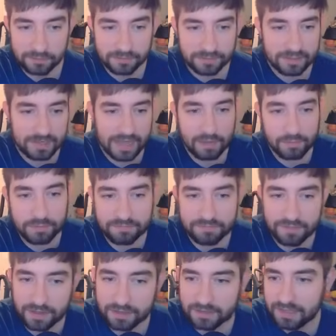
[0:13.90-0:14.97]
and now we
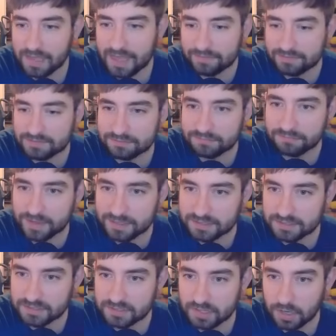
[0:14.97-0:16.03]
finally have its effects.
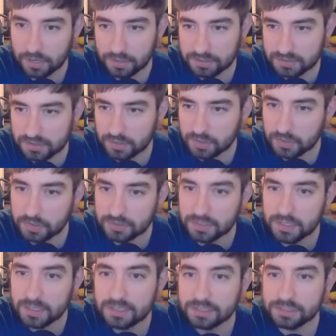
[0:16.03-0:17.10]
This card is called
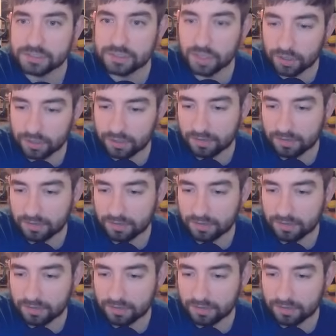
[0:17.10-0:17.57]
Dark